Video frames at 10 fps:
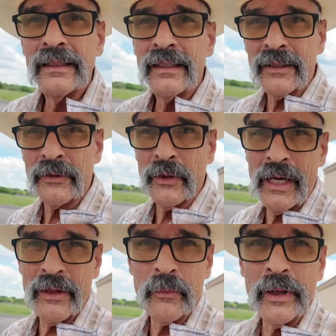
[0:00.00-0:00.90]
I don't know
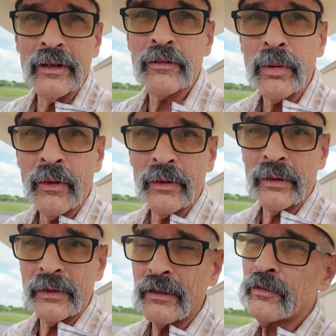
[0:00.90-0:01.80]
how the wind's blowing
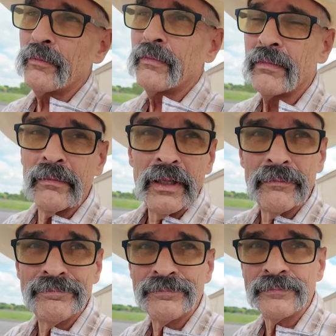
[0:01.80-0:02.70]
on this, but